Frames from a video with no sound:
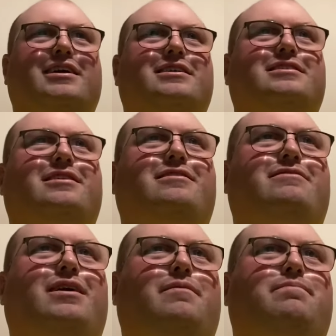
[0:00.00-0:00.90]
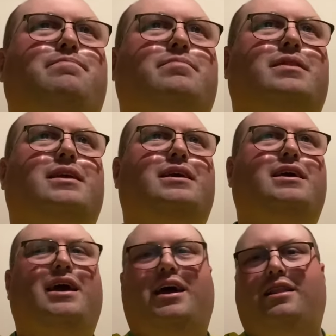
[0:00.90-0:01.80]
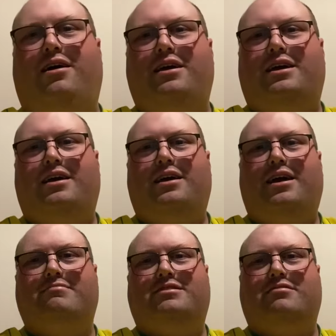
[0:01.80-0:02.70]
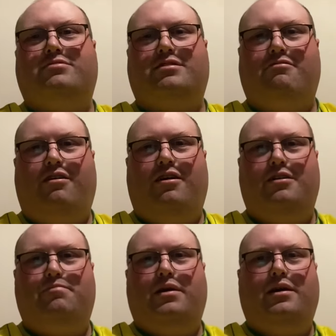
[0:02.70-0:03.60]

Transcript: So, yeah, like and subscribe,